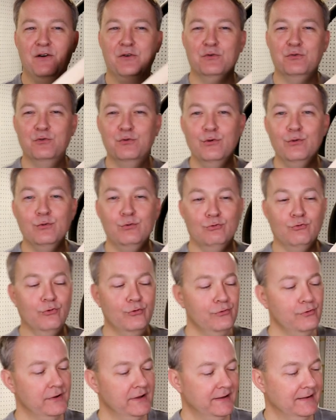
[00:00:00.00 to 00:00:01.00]
don't
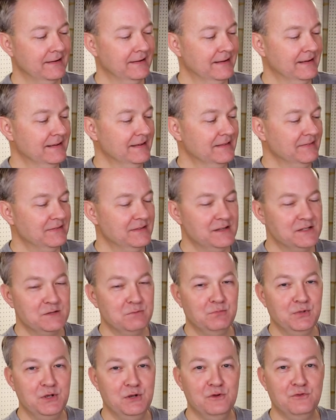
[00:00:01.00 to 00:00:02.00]
ruin this
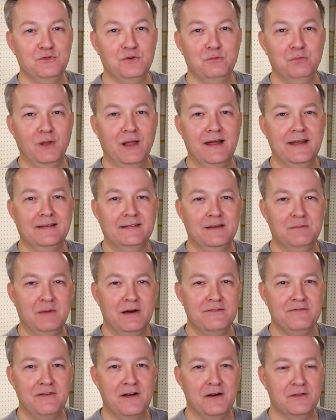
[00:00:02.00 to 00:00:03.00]
beautiful blank that
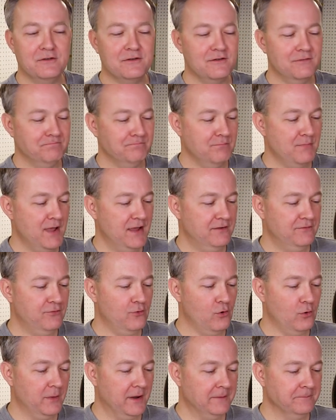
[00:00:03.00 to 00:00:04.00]
my father made
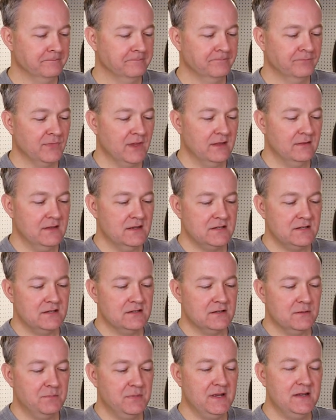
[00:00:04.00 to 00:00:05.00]
for me. This
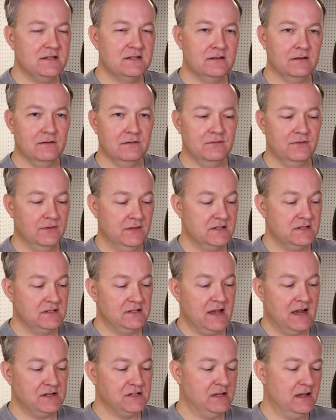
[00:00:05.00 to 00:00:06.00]
is a piece of, this
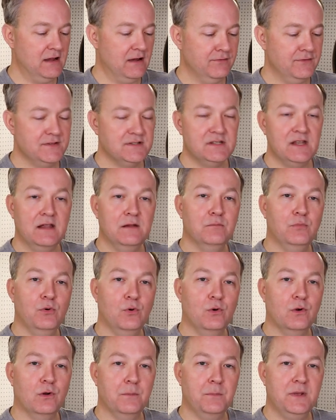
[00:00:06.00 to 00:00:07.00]
is actually off the same
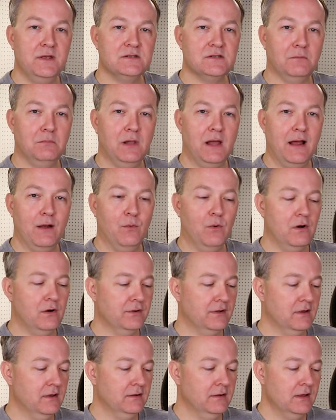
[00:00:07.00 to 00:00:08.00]
board, a piece of black
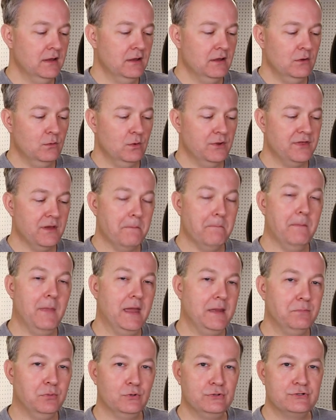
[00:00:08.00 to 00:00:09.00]
walnut with a
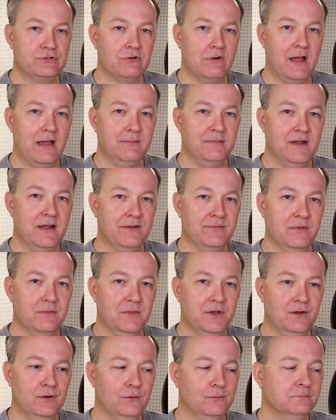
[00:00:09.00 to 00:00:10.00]
maple stripe down the
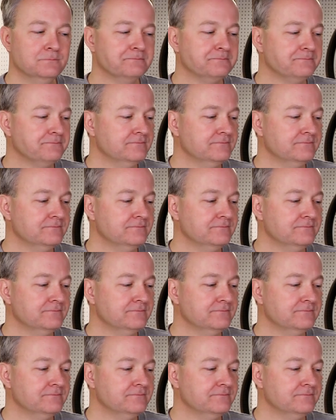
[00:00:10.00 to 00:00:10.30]
middle.